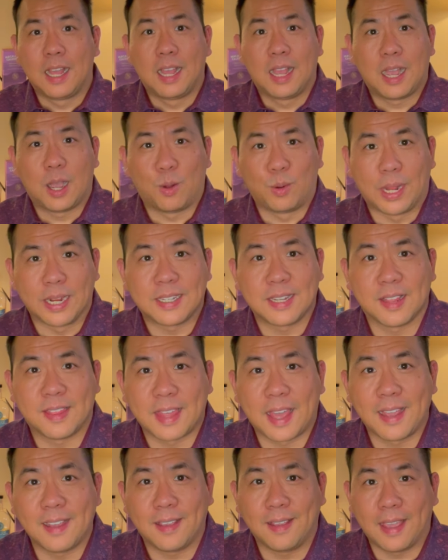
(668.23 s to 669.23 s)
I would like to
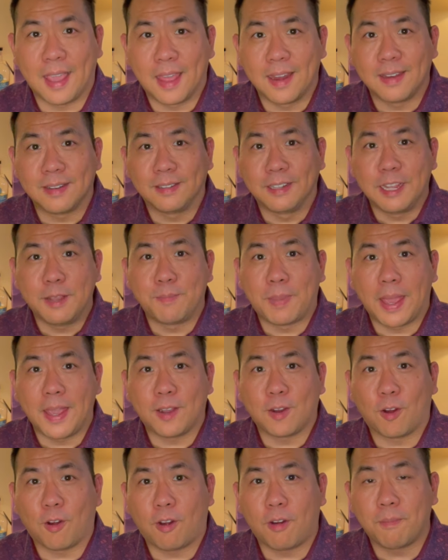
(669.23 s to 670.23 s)
thank again Lee
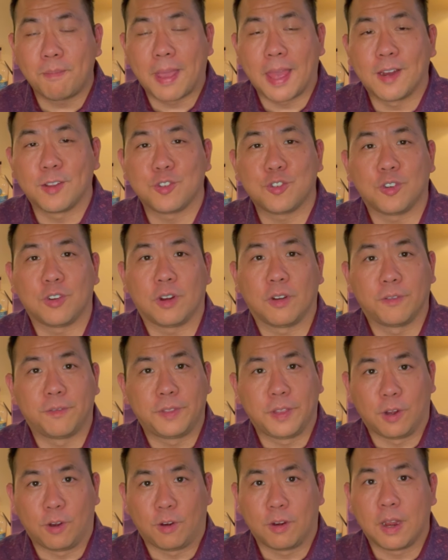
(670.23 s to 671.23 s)
Baker, manager of
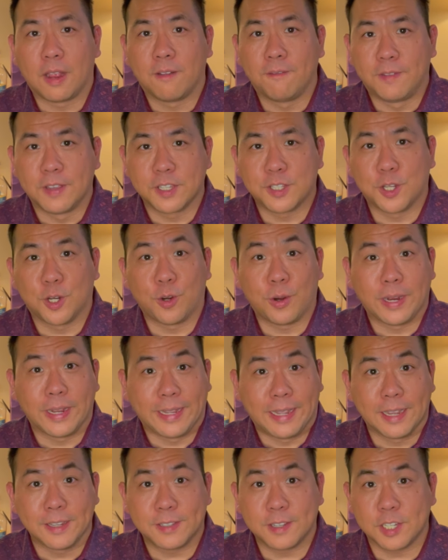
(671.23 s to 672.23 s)
their Visitor and
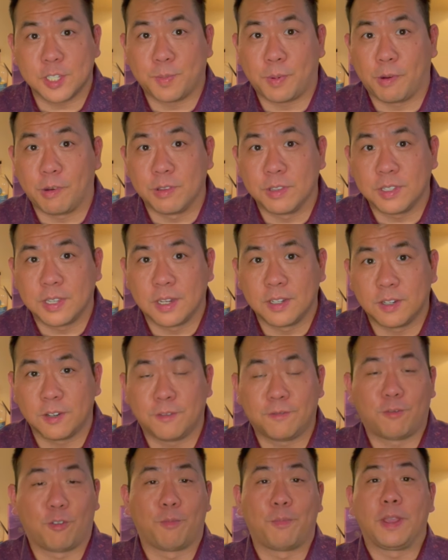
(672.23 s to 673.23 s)
Guest Experience Center,
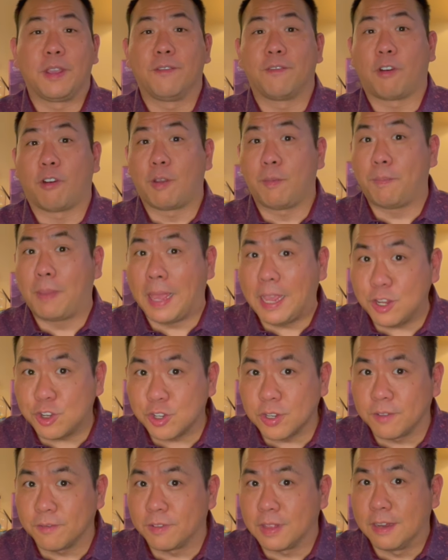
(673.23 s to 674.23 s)
for being very
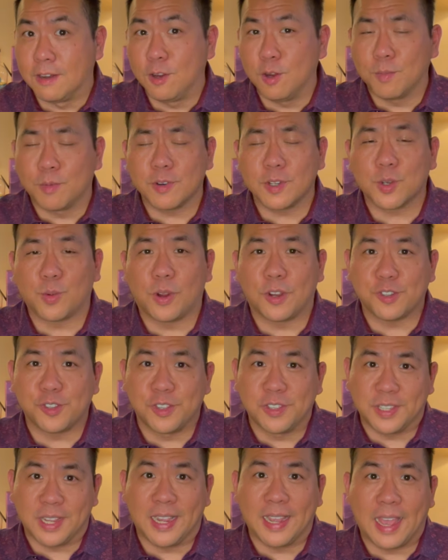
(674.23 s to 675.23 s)
patient for the numerous
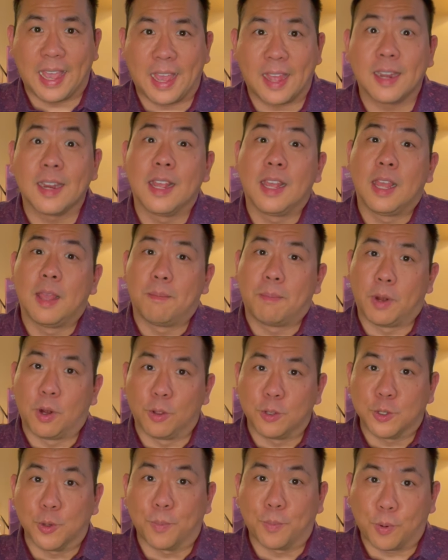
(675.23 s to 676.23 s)
questions I had, but
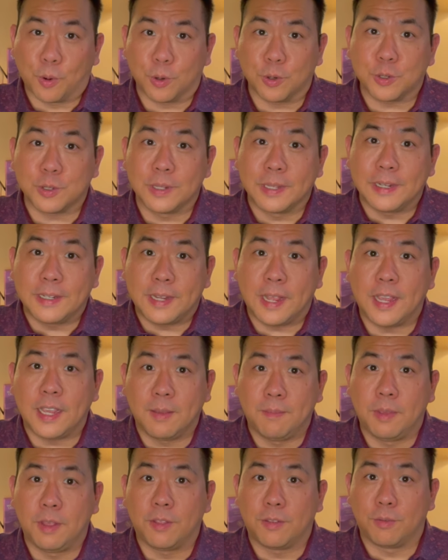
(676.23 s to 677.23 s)
also personally
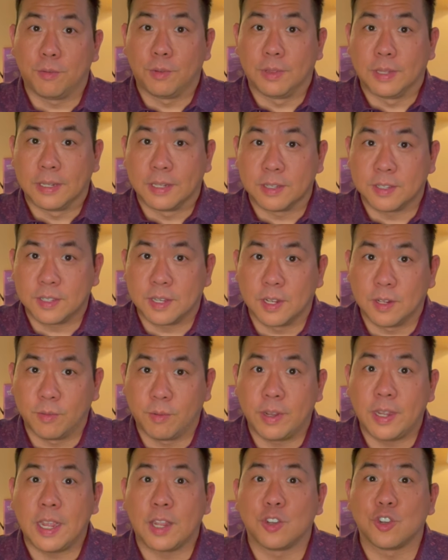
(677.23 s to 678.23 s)
taking me through the
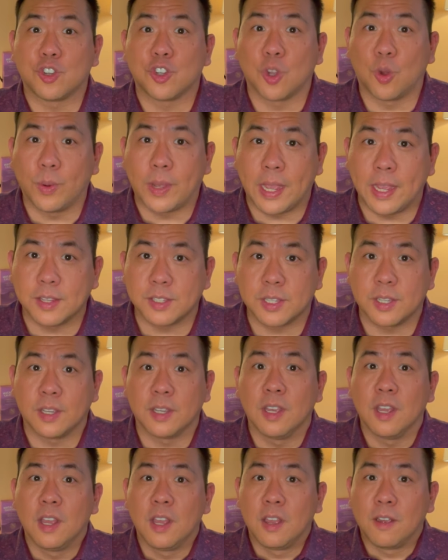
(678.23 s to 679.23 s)
distillery and showcasing
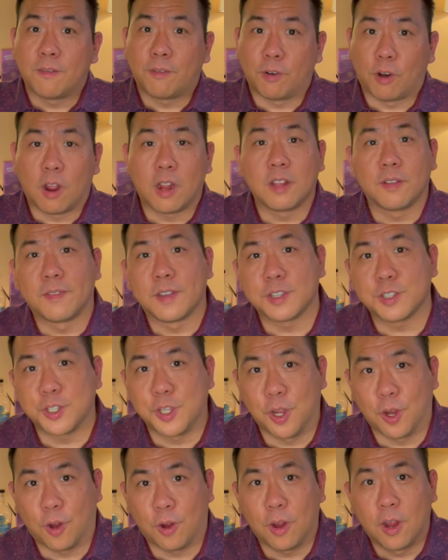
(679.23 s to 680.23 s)
for all of us
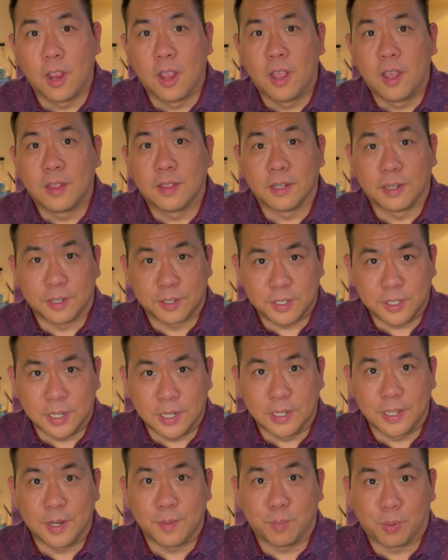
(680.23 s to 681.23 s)
here the
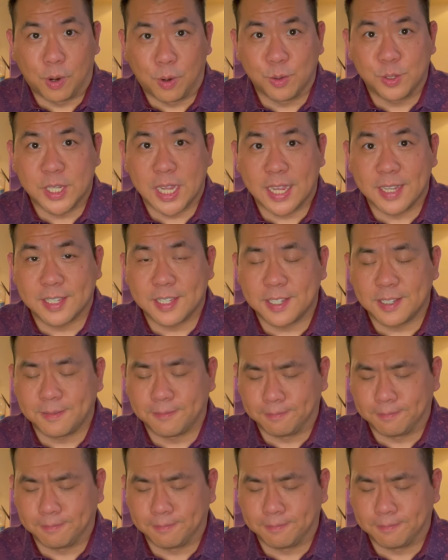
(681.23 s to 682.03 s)
distilling process.